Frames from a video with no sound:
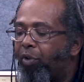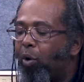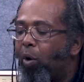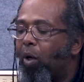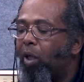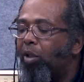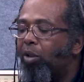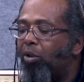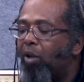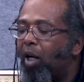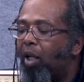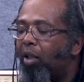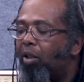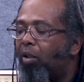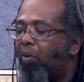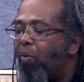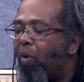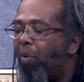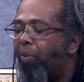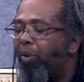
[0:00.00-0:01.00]
The Oregon Trail is
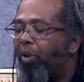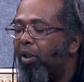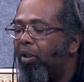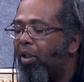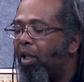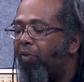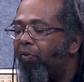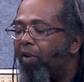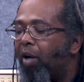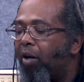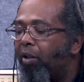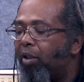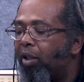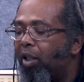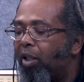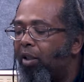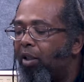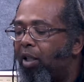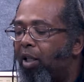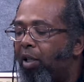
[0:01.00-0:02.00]
the one with the sunflower
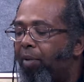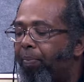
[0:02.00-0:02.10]
seeds in it.